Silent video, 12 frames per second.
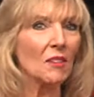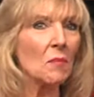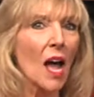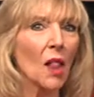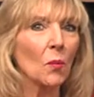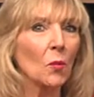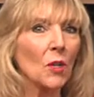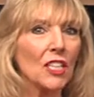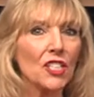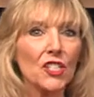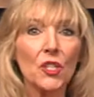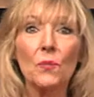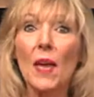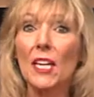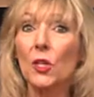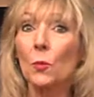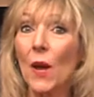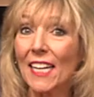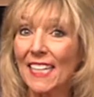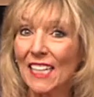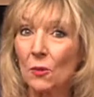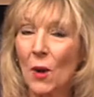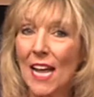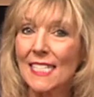Mile Bridge as you make your way to
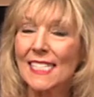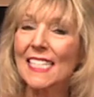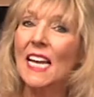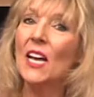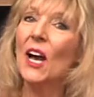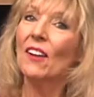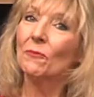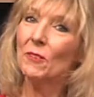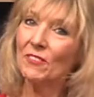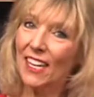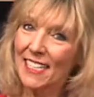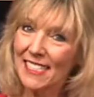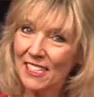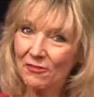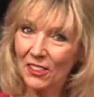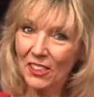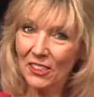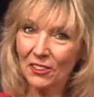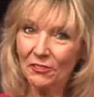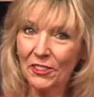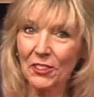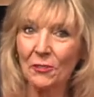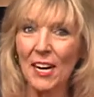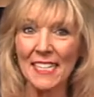Key West. We've got a different look for
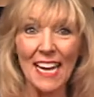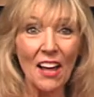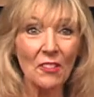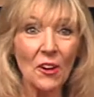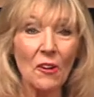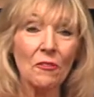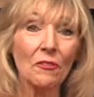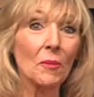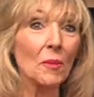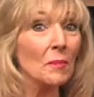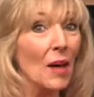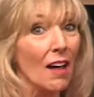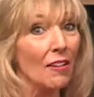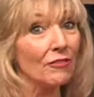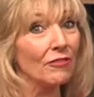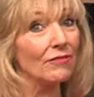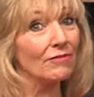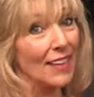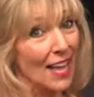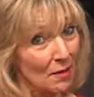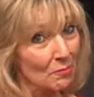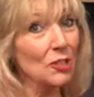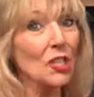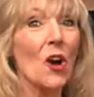you right now, though, from above
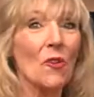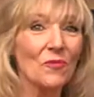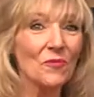and below.